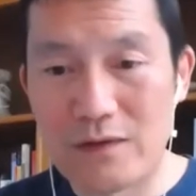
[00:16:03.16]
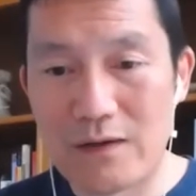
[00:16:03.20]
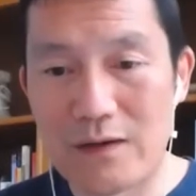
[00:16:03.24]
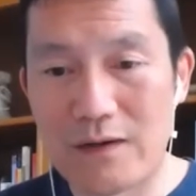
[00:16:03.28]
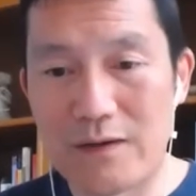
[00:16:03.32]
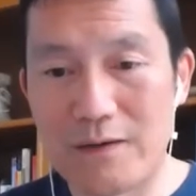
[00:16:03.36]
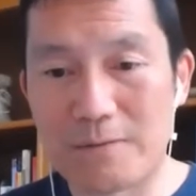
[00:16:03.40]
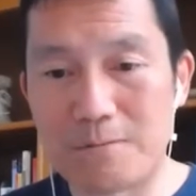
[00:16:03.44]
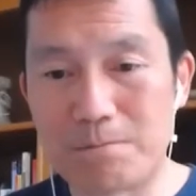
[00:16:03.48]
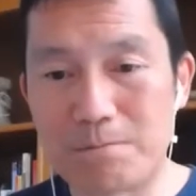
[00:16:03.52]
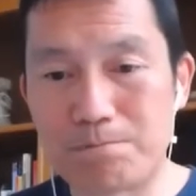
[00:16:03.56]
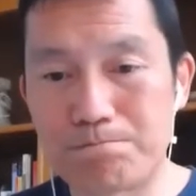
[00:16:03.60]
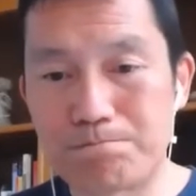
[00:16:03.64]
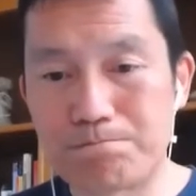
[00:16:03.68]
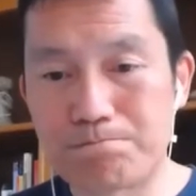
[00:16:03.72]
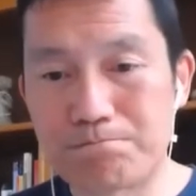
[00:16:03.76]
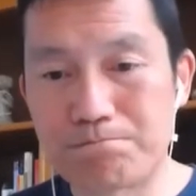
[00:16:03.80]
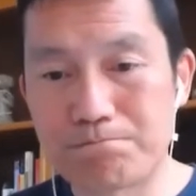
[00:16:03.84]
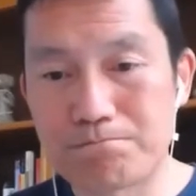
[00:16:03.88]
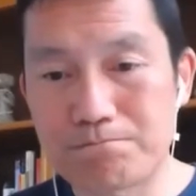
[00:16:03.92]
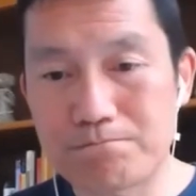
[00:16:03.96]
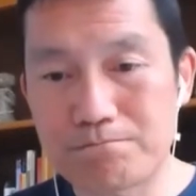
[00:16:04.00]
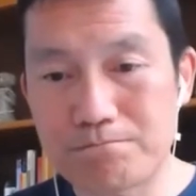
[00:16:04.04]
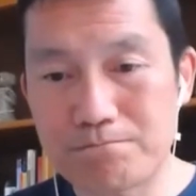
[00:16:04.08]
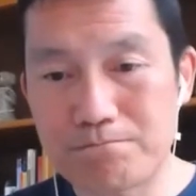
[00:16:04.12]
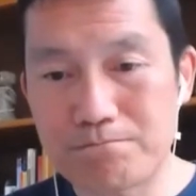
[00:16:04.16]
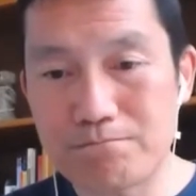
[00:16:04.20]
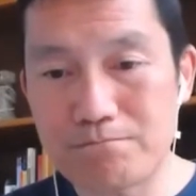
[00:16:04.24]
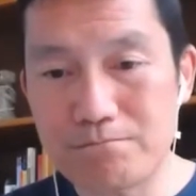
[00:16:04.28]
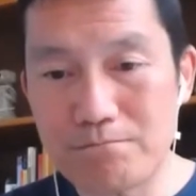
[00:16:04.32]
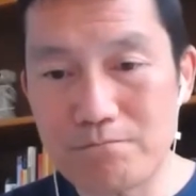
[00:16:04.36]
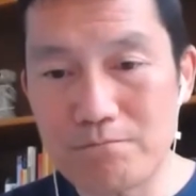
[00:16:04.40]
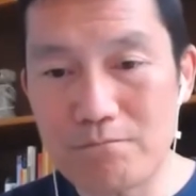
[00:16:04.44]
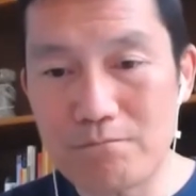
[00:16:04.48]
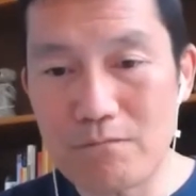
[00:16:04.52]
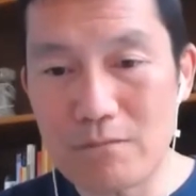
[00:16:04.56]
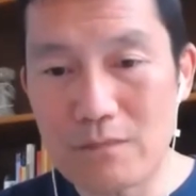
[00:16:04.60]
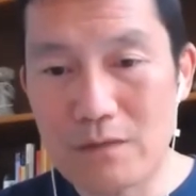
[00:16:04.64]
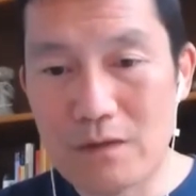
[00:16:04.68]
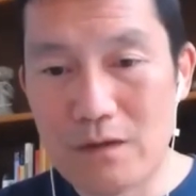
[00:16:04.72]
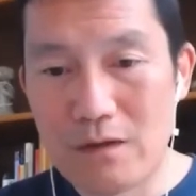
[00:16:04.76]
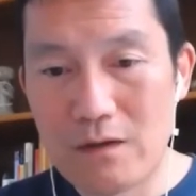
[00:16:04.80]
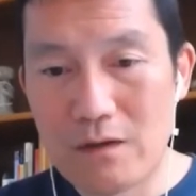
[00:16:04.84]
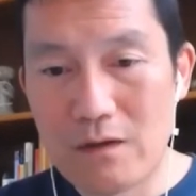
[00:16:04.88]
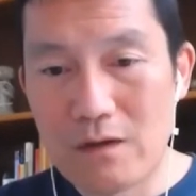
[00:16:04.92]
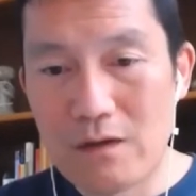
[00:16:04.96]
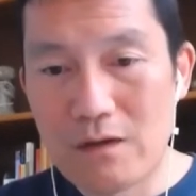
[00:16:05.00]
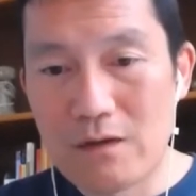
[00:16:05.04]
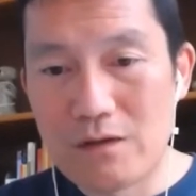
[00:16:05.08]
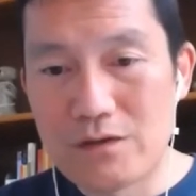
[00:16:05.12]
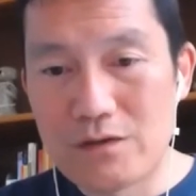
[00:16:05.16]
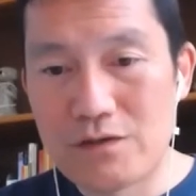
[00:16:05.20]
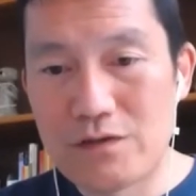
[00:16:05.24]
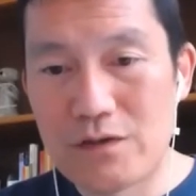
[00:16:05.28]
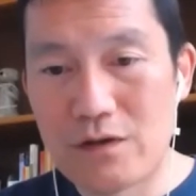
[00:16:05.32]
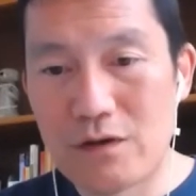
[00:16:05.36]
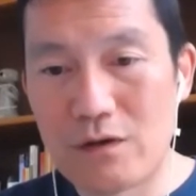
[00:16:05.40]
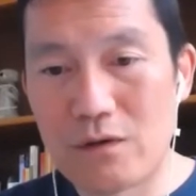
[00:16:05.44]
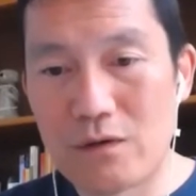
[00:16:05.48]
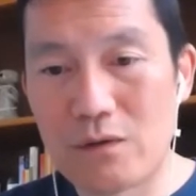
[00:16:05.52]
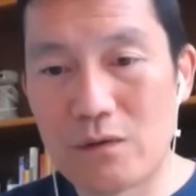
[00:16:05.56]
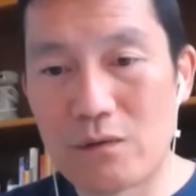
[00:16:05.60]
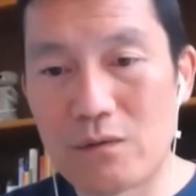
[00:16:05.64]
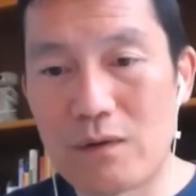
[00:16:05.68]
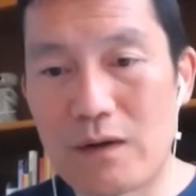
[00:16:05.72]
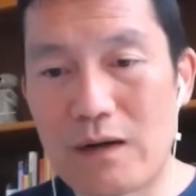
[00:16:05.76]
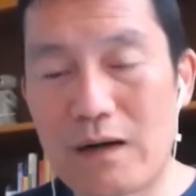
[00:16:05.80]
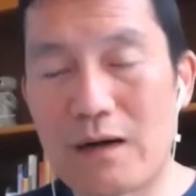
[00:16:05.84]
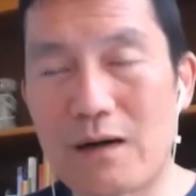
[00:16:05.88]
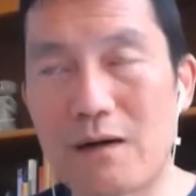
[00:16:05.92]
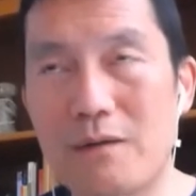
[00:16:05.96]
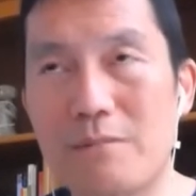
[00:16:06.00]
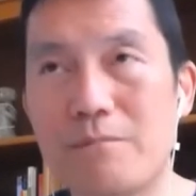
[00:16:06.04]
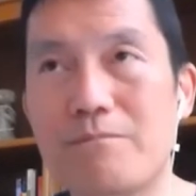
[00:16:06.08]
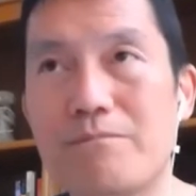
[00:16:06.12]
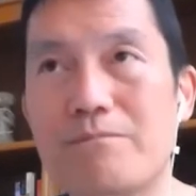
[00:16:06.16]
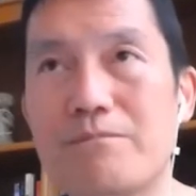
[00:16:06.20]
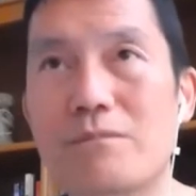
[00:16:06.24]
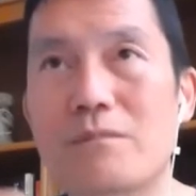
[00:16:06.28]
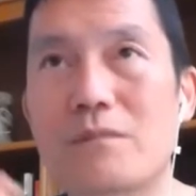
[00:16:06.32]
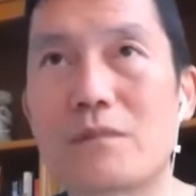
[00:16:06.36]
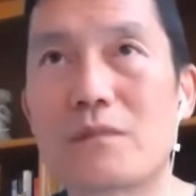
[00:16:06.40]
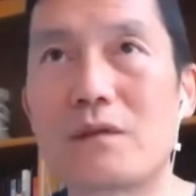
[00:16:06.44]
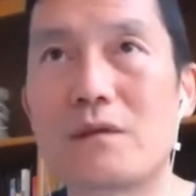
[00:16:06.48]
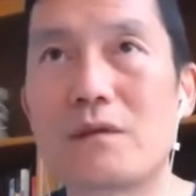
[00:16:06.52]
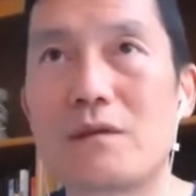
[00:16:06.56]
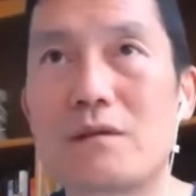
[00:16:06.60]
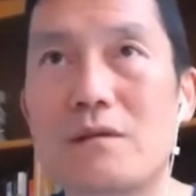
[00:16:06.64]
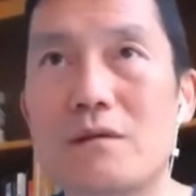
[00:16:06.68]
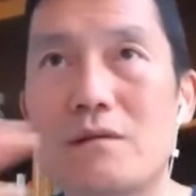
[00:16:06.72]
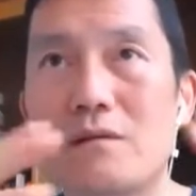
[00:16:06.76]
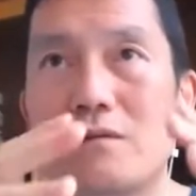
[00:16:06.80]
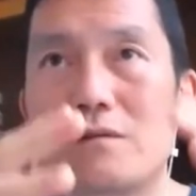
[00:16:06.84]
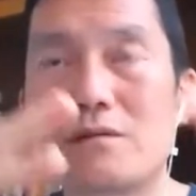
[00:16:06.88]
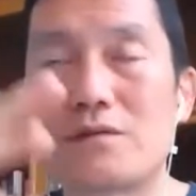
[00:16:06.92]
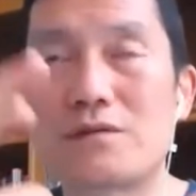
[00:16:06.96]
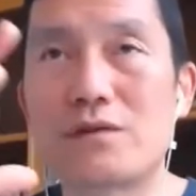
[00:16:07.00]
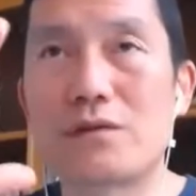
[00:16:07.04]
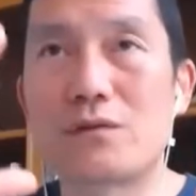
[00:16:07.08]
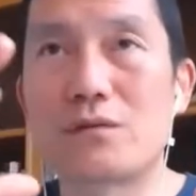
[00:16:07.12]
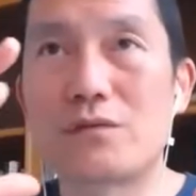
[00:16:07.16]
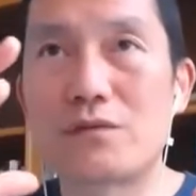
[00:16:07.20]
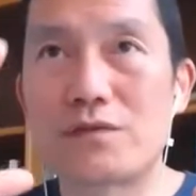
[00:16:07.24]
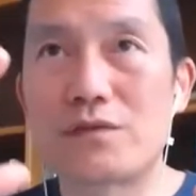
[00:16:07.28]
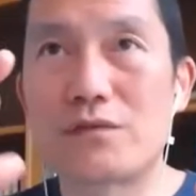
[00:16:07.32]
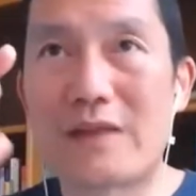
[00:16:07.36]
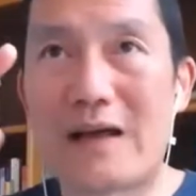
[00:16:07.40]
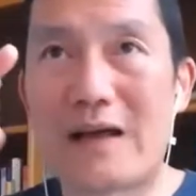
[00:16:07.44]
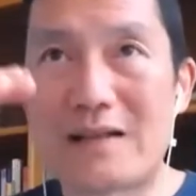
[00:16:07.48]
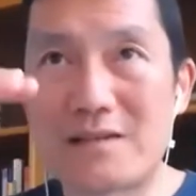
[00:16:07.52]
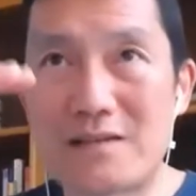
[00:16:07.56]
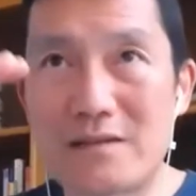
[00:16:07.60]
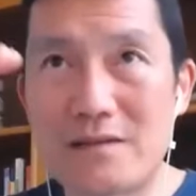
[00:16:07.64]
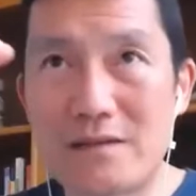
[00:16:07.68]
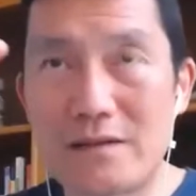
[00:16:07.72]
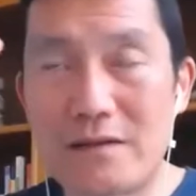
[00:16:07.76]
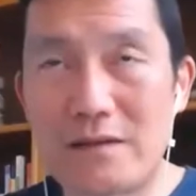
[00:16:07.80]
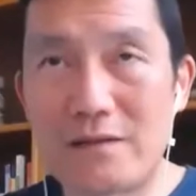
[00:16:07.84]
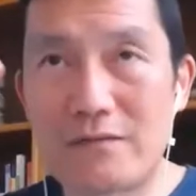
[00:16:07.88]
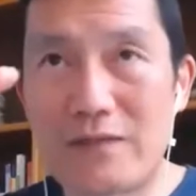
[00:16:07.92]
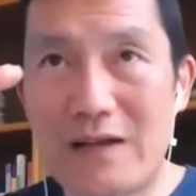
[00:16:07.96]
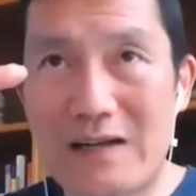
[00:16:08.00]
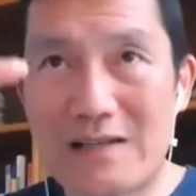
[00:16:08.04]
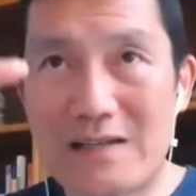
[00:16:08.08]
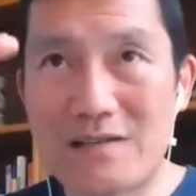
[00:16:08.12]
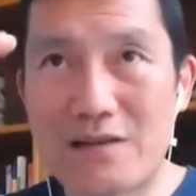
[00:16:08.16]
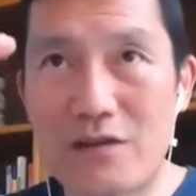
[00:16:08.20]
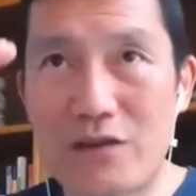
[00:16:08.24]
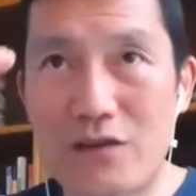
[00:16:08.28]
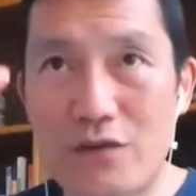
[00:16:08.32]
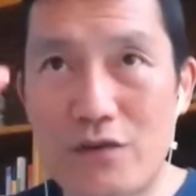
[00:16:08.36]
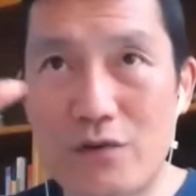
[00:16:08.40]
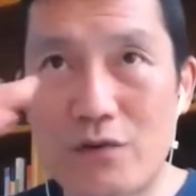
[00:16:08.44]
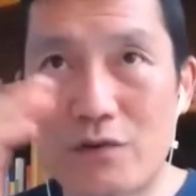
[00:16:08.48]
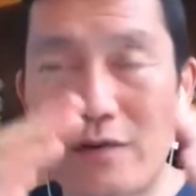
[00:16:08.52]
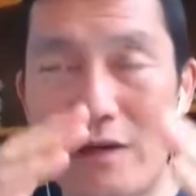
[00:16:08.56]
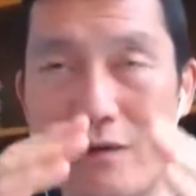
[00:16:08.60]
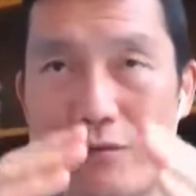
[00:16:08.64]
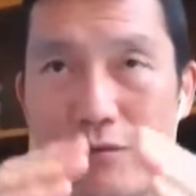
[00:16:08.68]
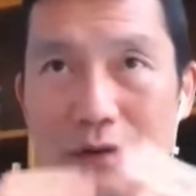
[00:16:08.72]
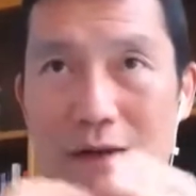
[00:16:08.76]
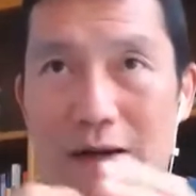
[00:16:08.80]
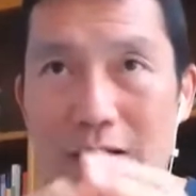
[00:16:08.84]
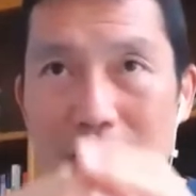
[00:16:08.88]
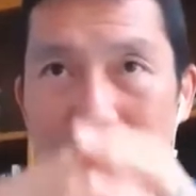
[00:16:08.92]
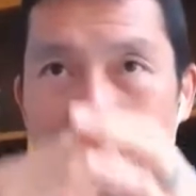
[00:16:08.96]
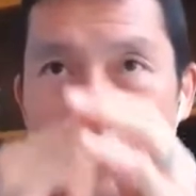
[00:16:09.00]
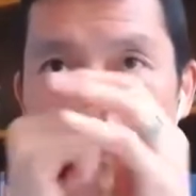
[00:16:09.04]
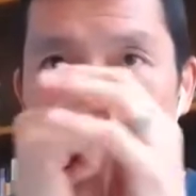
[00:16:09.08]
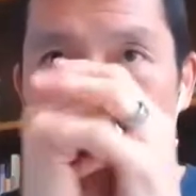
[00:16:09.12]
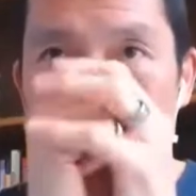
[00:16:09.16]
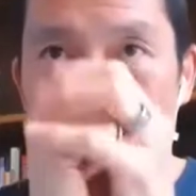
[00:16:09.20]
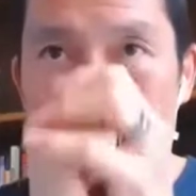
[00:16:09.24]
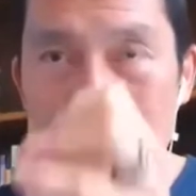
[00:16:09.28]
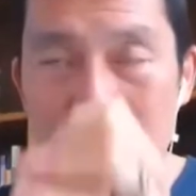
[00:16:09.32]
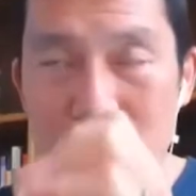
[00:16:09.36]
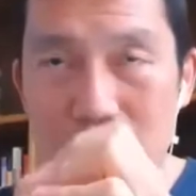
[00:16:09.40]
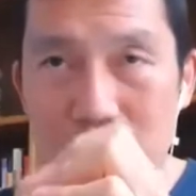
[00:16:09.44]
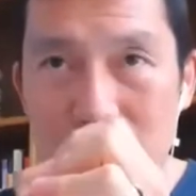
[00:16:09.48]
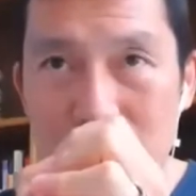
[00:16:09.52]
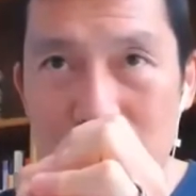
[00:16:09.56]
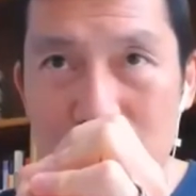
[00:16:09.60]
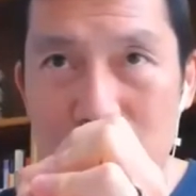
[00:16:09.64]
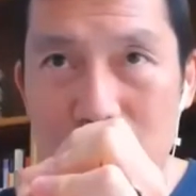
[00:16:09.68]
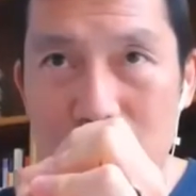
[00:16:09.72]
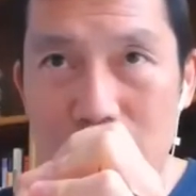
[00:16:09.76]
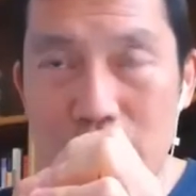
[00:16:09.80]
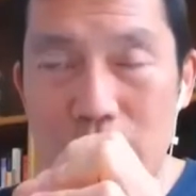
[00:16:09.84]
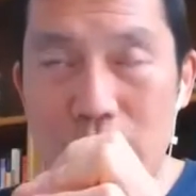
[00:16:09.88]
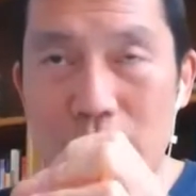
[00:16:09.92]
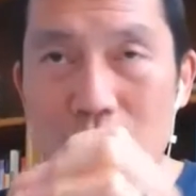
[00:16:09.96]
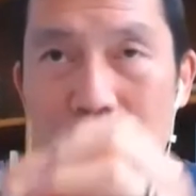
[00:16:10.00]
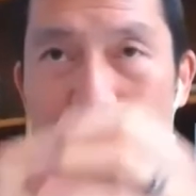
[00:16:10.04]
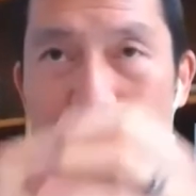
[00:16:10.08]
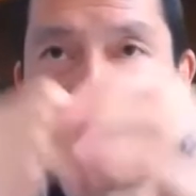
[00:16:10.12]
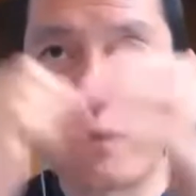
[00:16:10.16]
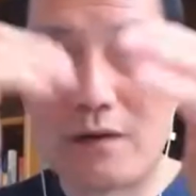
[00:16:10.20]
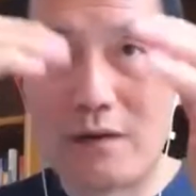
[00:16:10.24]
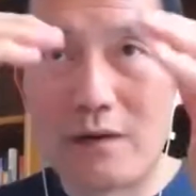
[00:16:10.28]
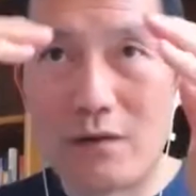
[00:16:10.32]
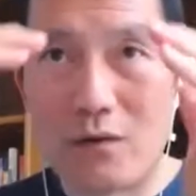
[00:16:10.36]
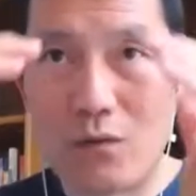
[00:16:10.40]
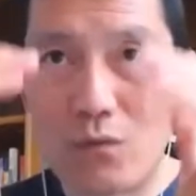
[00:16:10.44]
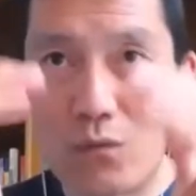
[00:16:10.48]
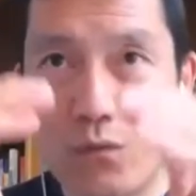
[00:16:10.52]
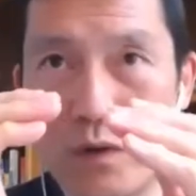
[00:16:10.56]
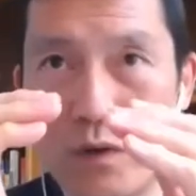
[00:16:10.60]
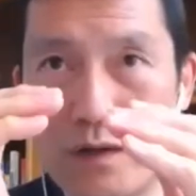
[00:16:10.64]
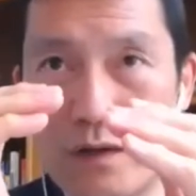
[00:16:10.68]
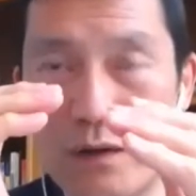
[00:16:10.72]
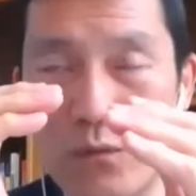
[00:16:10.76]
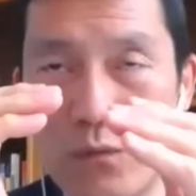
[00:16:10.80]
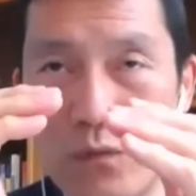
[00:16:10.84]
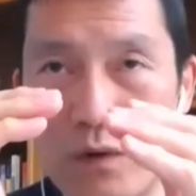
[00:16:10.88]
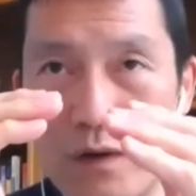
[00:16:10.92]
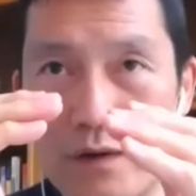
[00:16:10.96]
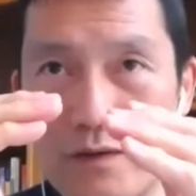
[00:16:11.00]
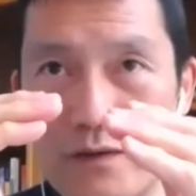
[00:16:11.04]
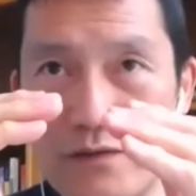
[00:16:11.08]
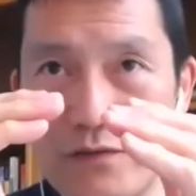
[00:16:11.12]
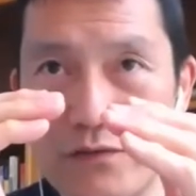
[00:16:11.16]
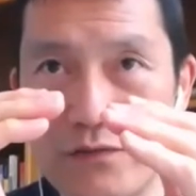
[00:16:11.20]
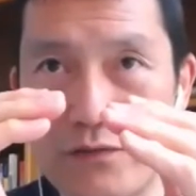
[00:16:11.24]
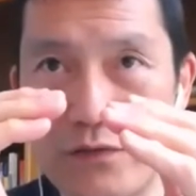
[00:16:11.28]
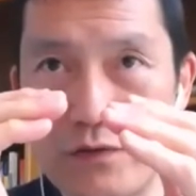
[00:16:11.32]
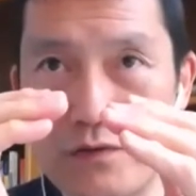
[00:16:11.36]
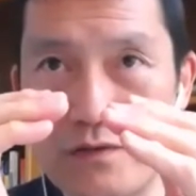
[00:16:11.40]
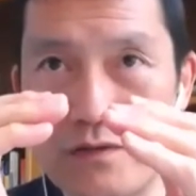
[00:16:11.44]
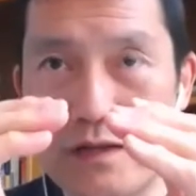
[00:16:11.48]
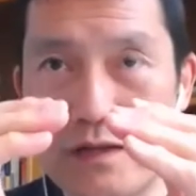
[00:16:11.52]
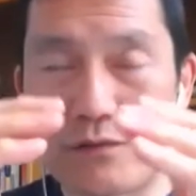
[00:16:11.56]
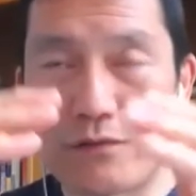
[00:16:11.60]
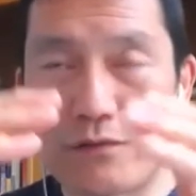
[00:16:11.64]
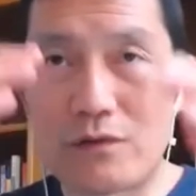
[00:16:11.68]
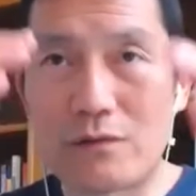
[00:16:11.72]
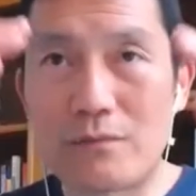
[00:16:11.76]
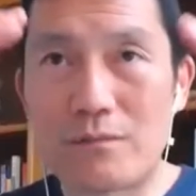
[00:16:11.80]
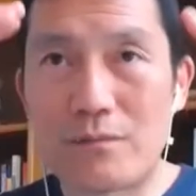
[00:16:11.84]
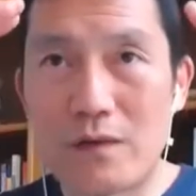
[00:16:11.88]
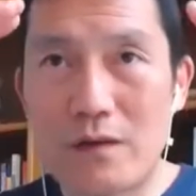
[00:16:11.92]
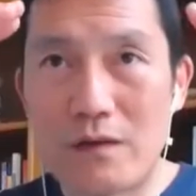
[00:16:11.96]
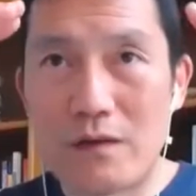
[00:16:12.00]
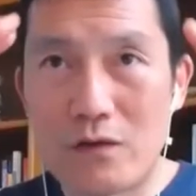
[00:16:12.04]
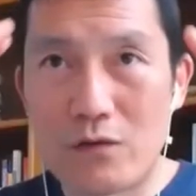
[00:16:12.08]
Um, so, um, so, so that's the that's the third level out. You know, you one on one is the first level.